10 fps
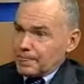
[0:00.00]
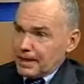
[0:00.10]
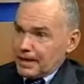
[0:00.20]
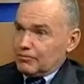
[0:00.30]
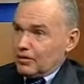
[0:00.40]

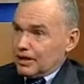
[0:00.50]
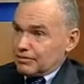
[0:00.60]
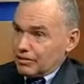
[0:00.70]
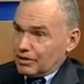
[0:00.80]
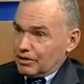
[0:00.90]
and we'll have
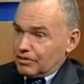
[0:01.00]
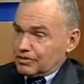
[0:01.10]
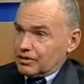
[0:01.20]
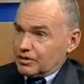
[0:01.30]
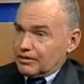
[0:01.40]
to look at
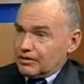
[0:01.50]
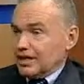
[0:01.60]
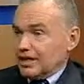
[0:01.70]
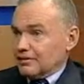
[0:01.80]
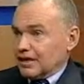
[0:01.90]
alternatives
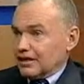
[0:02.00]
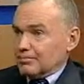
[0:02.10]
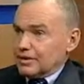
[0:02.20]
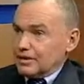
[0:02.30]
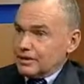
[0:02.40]
even as
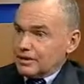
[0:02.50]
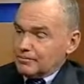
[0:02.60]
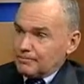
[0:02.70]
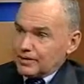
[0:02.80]
we